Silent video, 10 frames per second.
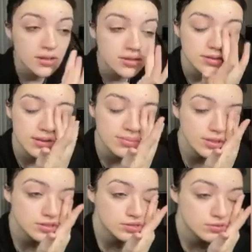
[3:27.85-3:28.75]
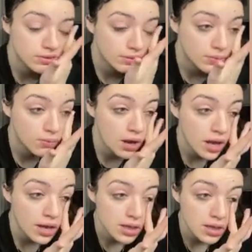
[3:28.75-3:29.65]
so I'm not sure really
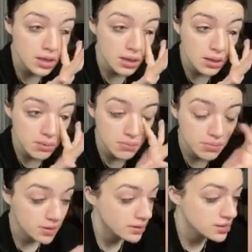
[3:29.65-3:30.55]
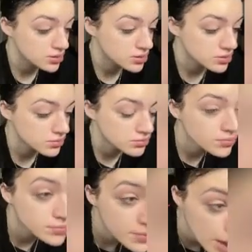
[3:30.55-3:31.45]
why, but that's just
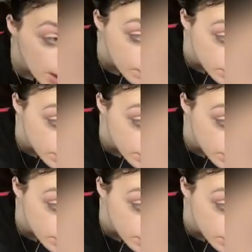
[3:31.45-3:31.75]
how it